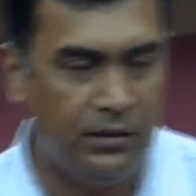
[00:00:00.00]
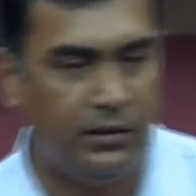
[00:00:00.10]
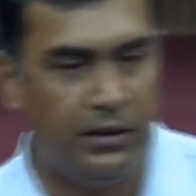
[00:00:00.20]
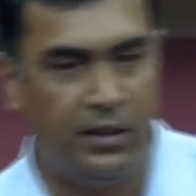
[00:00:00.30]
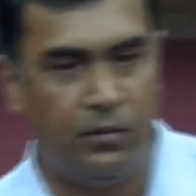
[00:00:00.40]

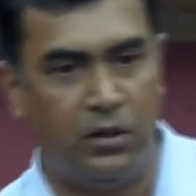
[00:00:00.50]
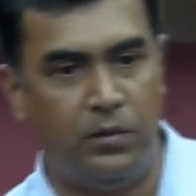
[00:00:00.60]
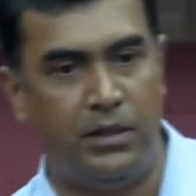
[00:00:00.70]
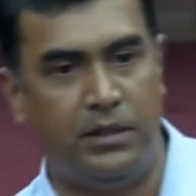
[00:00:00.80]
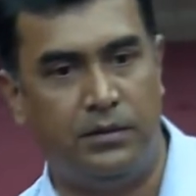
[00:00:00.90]
DNA
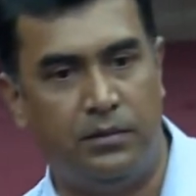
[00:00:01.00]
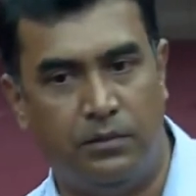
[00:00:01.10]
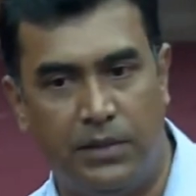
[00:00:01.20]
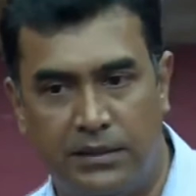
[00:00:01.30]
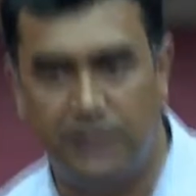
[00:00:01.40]
polymerase
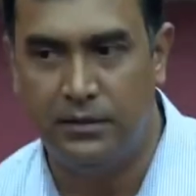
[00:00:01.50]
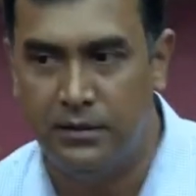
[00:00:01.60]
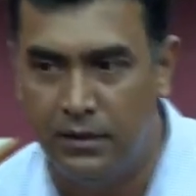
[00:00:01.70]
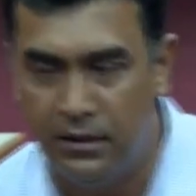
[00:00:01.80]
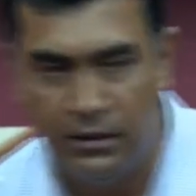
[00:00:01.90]
basis,
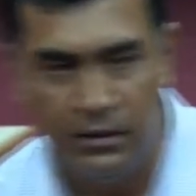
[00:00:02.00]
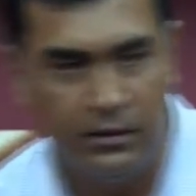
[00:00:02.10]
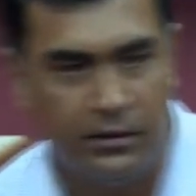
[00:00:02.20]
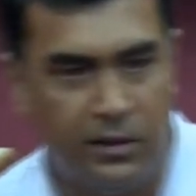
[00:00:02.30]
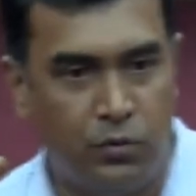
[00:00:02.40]

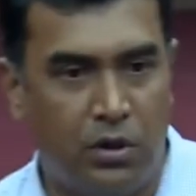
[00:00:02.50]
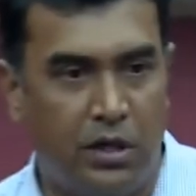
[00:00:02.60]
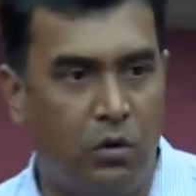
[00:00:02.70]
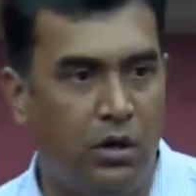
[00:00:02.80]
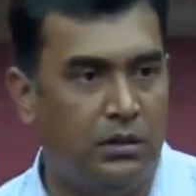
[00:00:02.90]
keep on
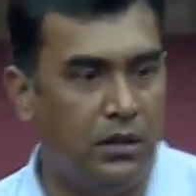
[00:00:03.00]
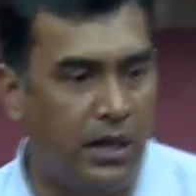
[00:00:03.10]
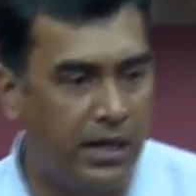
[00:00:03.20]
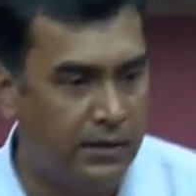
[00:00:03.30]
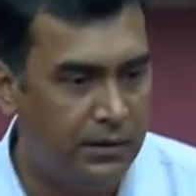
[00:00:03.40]
recording the
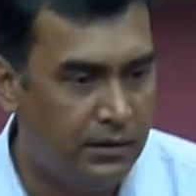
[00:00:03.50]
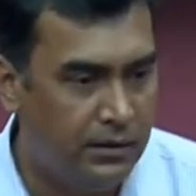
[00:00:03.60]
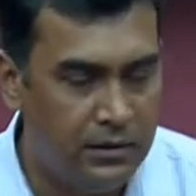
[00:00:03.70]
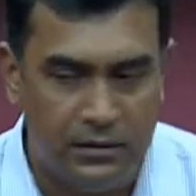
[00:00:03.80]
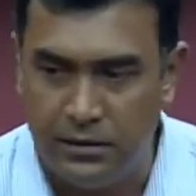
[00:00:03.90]
light,
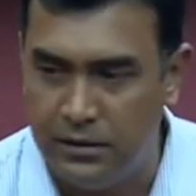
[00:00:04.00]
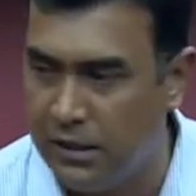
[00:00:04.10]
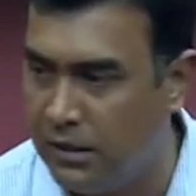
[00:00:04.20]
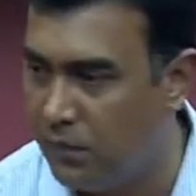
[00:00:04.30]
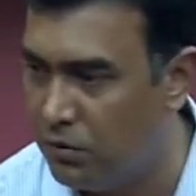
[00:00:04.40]
chain
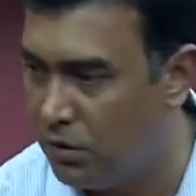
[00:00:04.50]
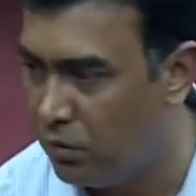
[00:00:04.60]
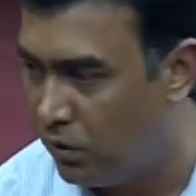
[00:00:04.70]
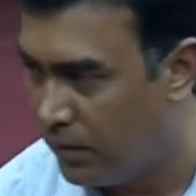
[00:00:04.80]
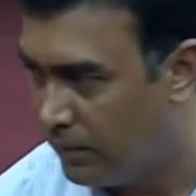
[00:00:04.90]
keeps on
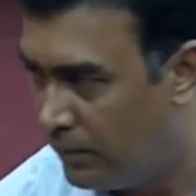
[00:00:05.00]
growing.